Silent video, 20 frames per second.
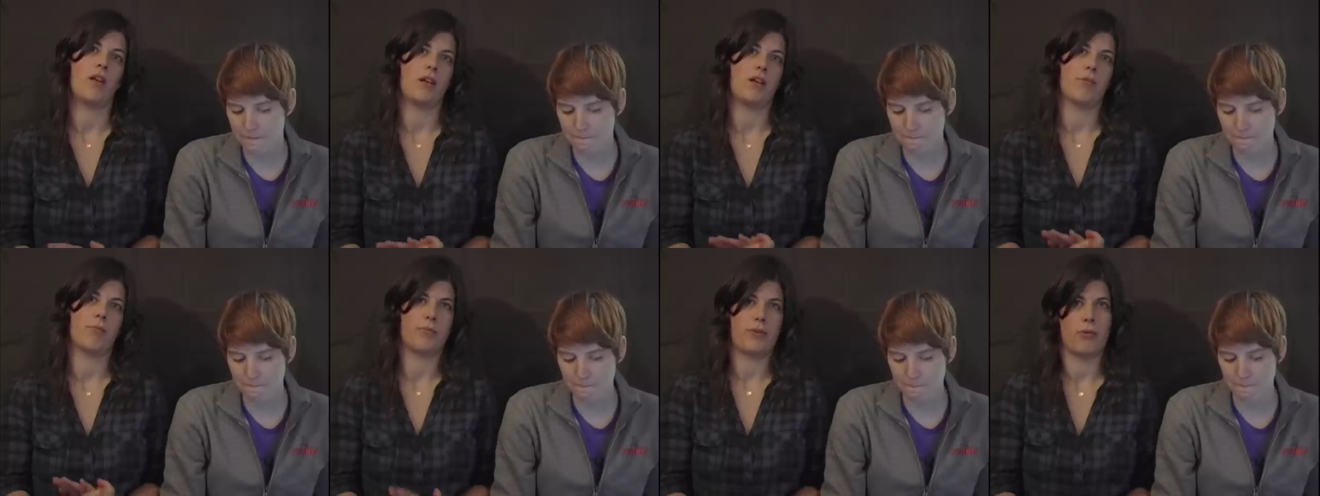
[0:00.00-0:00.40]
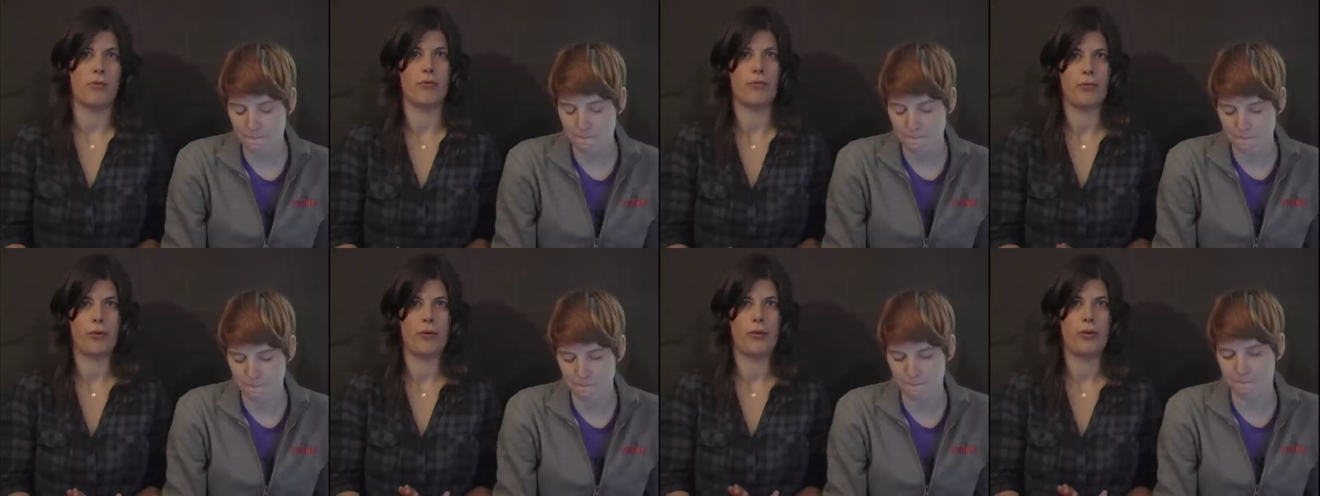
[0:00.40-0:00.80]
Speaker 1: that you're
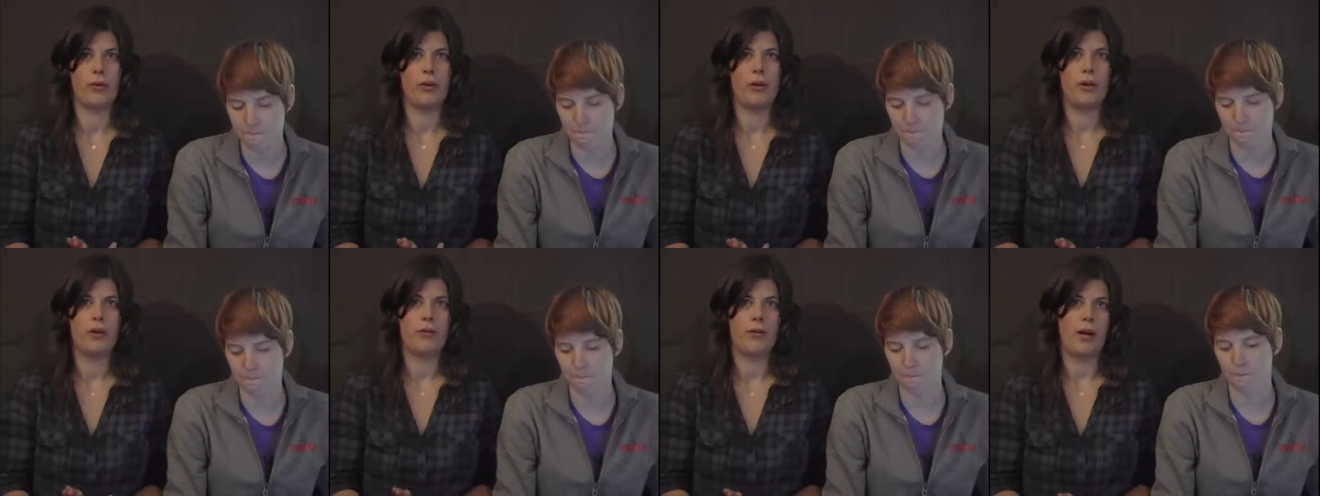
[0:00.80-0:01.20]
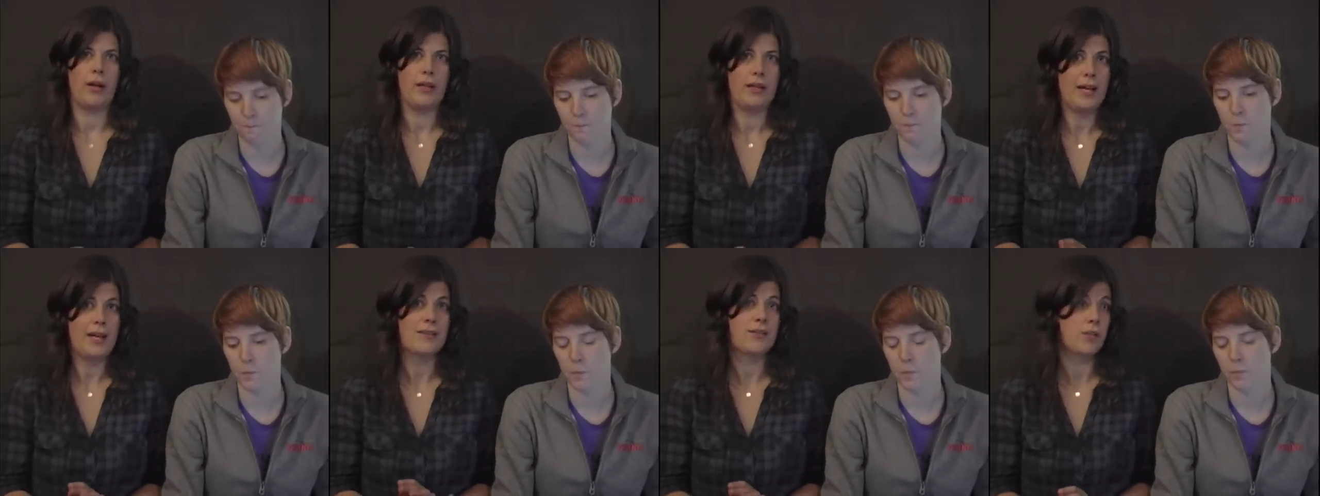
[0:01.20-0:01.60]
beautiful,
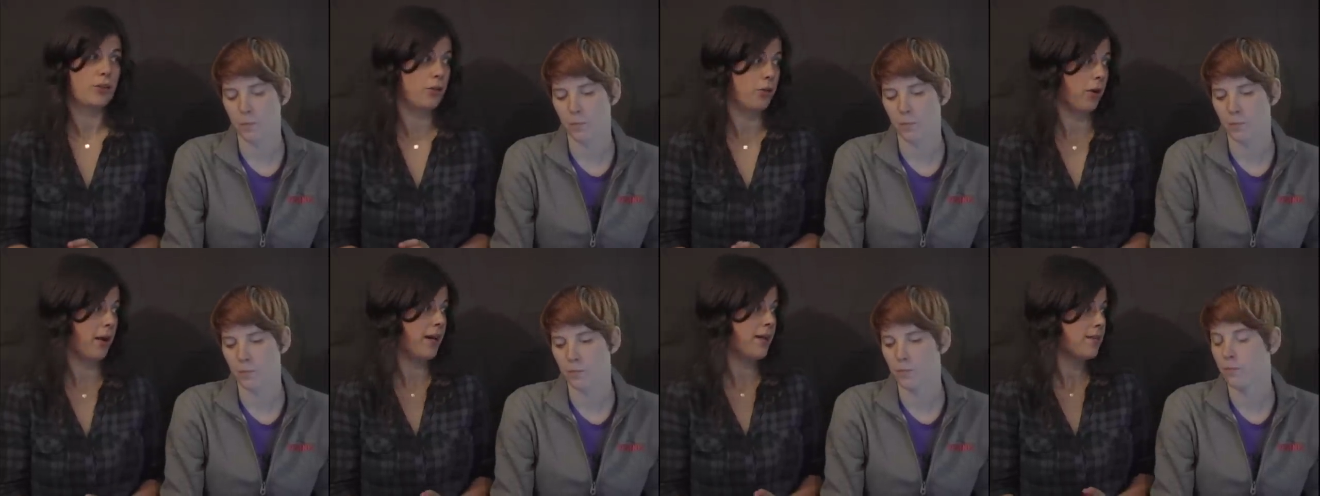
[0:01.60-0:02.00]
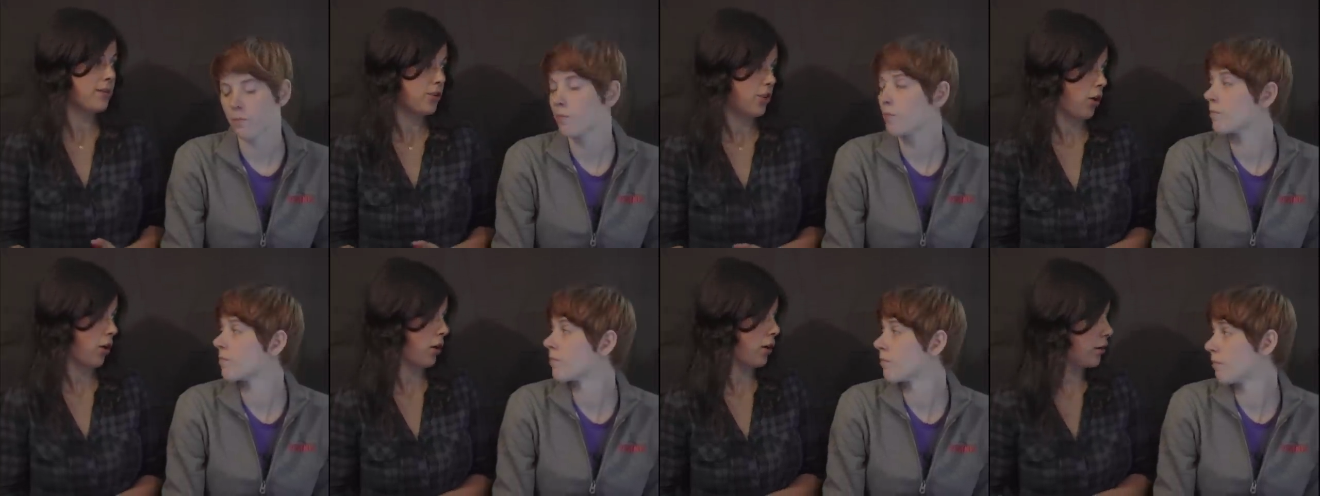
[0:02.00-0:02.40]
right? That's a great
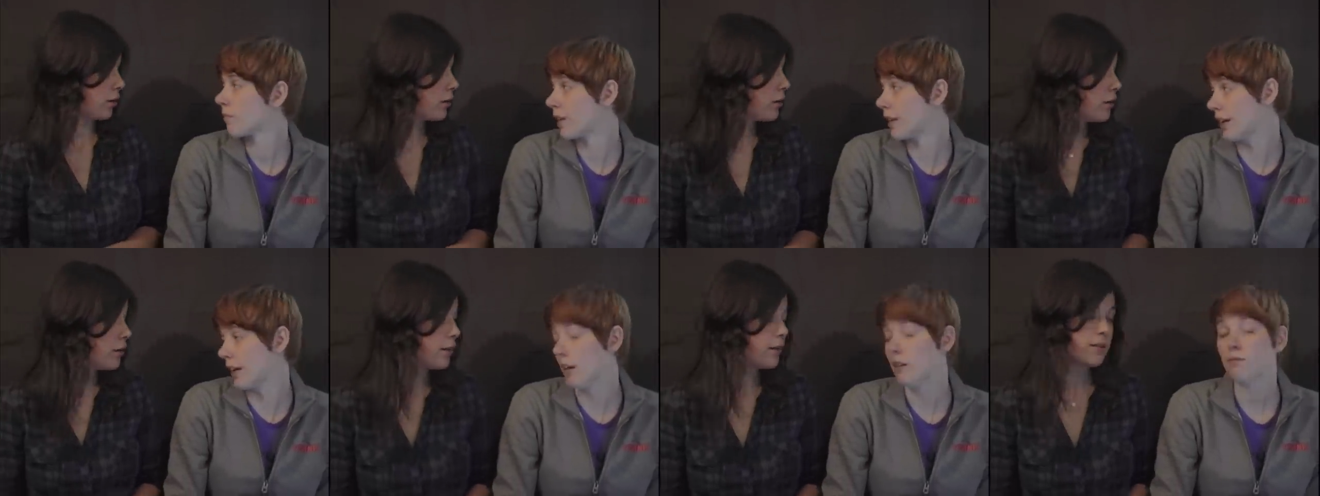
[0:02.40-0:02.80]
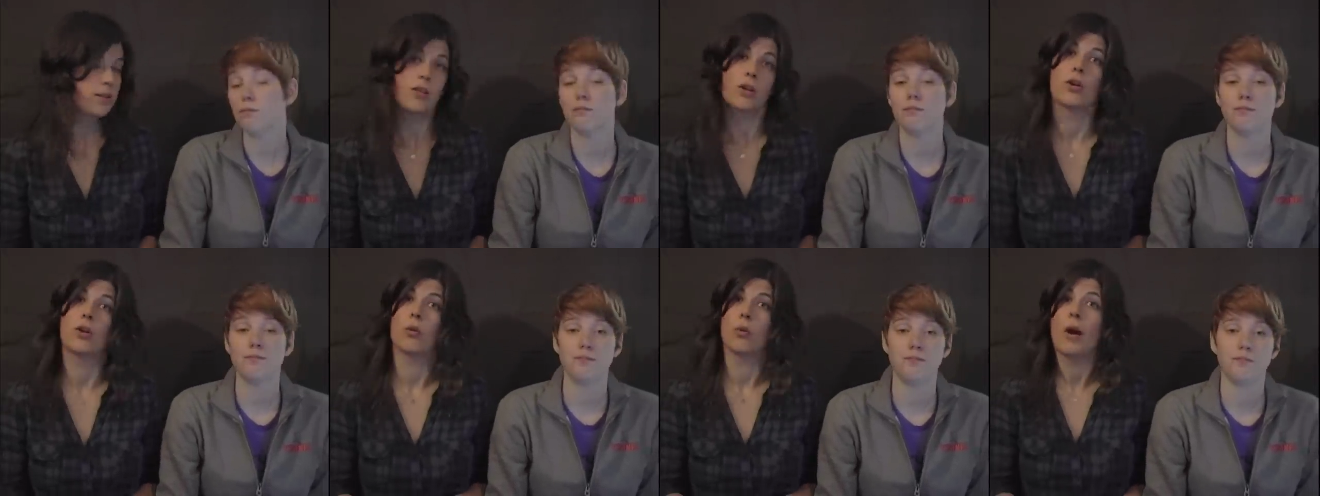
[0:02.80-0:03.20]
start. Yeah. It's
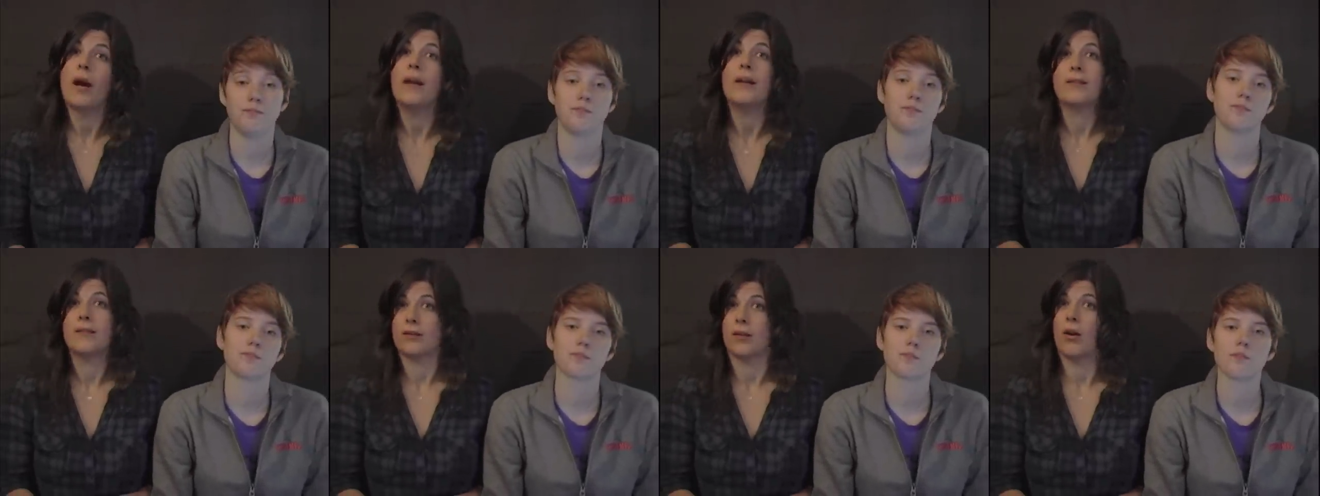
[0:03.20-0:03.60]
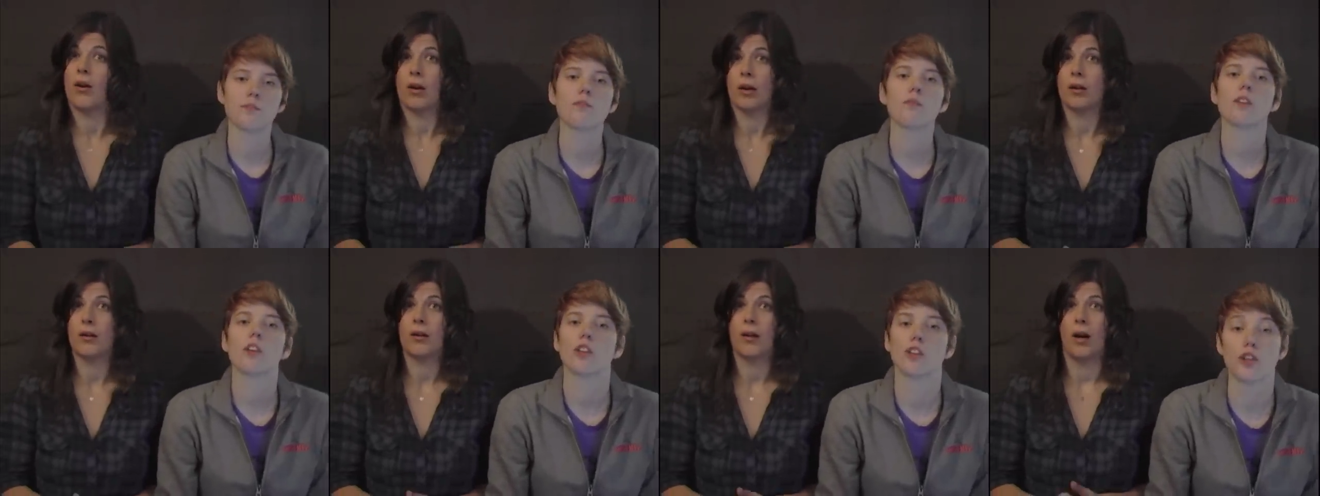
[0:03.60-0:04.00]
a great
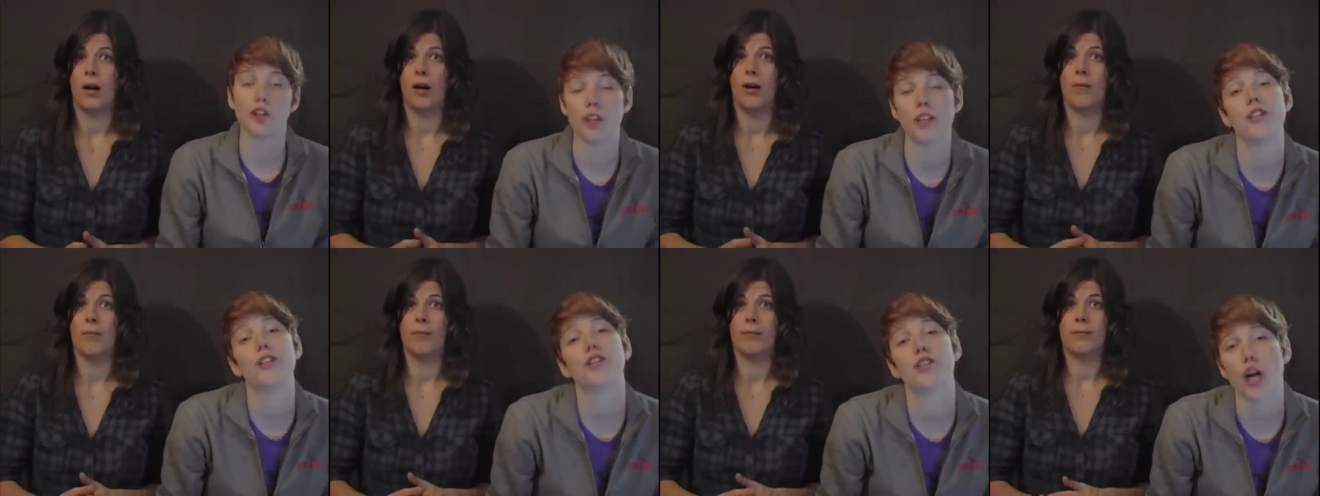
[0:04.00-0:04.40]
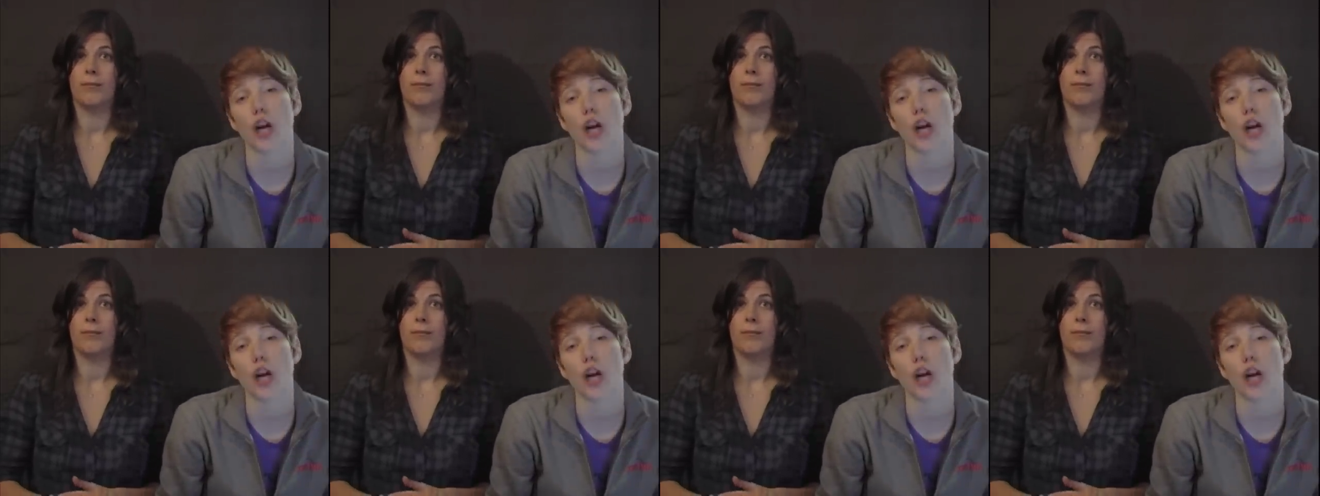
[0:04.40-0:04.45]
start. Good